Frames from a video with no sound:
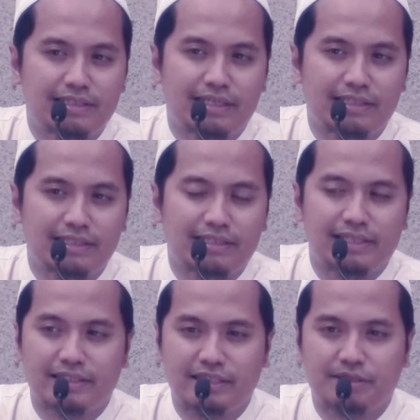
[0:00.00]
like this,
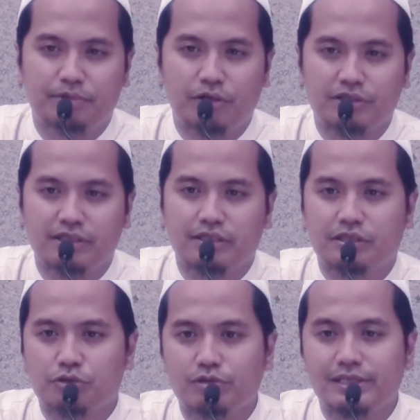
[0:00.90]
like this, because it
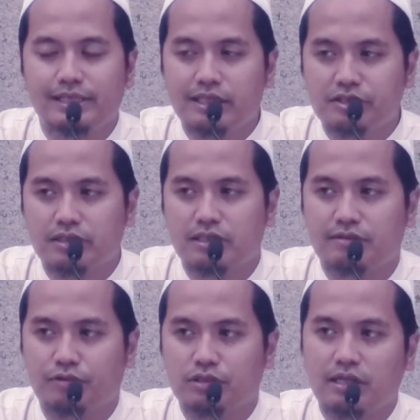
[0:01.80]
is only natural
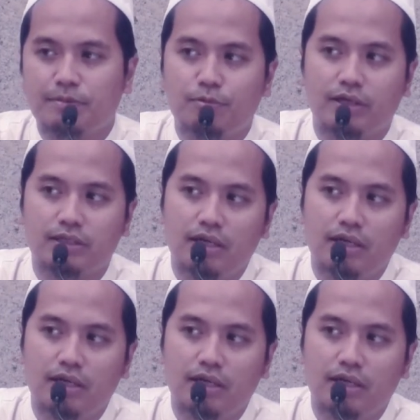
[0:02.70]
for someone,